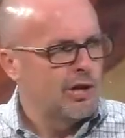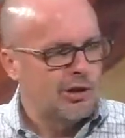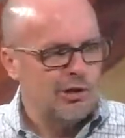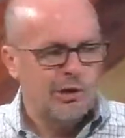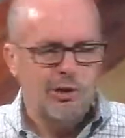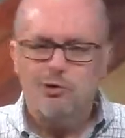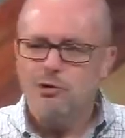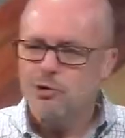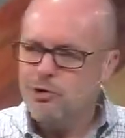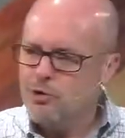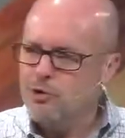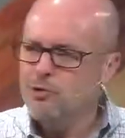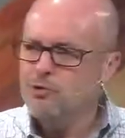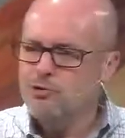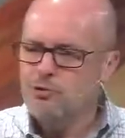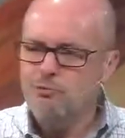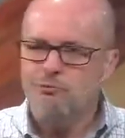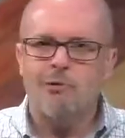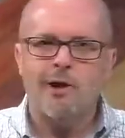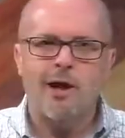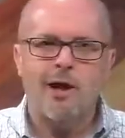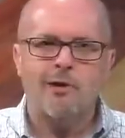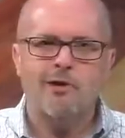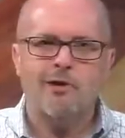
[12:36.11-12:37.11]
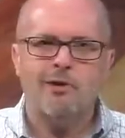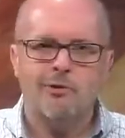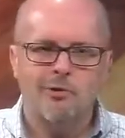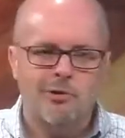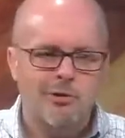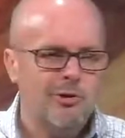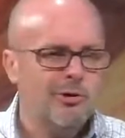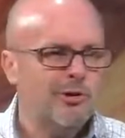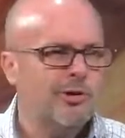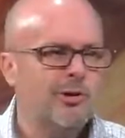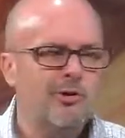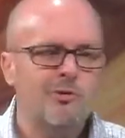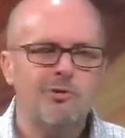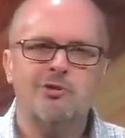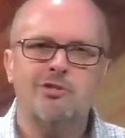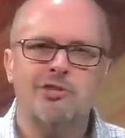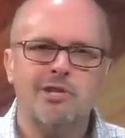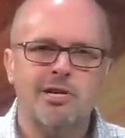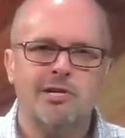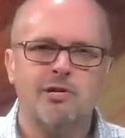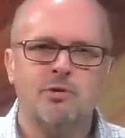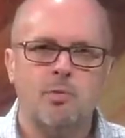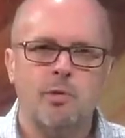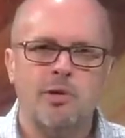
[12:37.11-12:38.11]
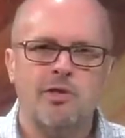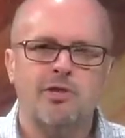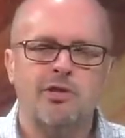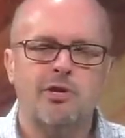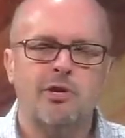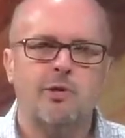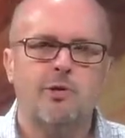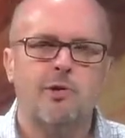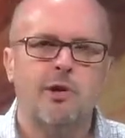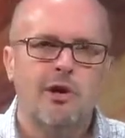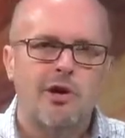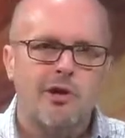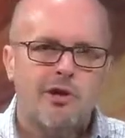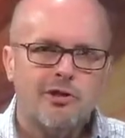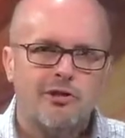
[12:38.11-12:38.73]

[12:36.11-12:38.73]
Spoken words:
look who's around you. Look who sticks with you.